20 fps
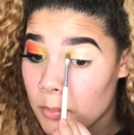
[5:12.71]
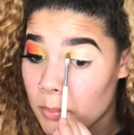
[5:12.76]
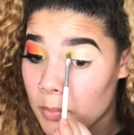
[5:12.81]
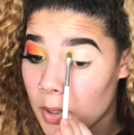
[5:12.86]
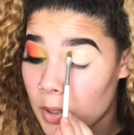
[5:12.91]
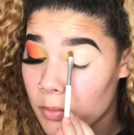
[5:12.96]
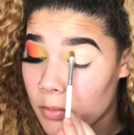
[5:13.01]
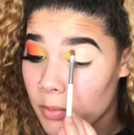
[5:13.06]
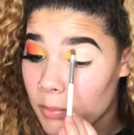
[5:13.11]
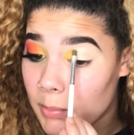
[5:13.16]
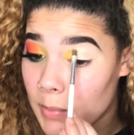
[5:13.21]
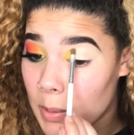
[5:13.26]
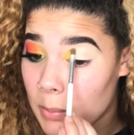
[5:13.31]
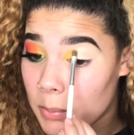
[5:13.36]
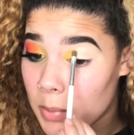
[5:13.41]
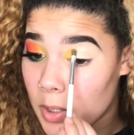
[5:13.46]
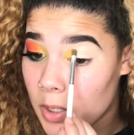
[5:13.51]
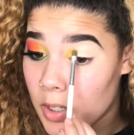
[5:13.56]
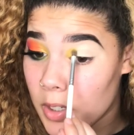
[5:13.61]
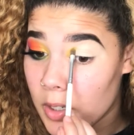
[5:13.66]
But
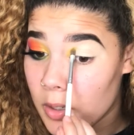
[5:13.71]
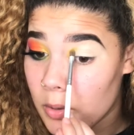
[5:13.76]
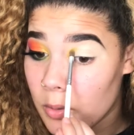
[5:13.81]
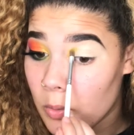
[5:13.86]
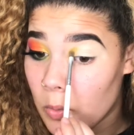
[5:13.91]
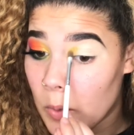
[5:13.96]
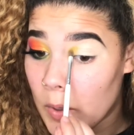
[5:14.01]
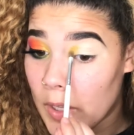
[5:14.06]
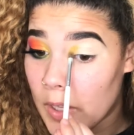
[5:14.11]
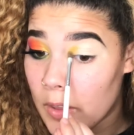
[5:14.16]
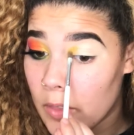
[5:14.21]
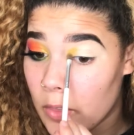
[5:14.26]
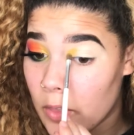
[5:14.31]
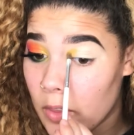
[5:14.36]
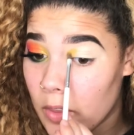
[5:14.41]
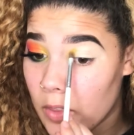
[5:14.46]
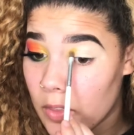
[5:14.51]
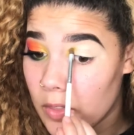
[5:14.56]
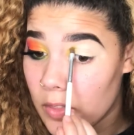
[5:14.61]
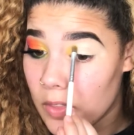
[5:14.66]
remember, with
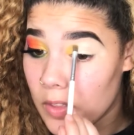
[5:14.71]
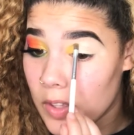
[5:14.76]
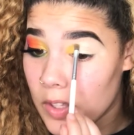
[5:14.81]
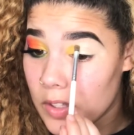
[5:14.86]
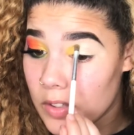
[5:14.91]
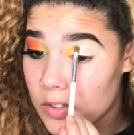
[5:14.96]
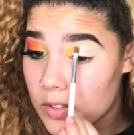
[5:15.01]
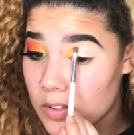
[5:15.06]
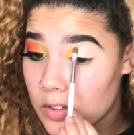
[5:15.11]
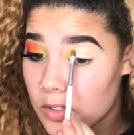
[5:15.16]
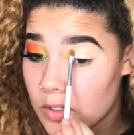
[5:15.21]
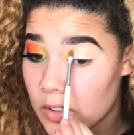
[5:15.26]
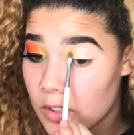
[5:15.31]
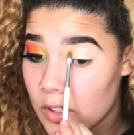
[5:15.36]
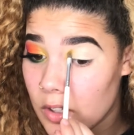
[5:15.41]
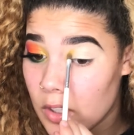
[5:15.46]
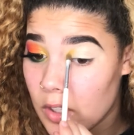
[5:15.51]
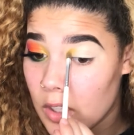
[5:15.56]
this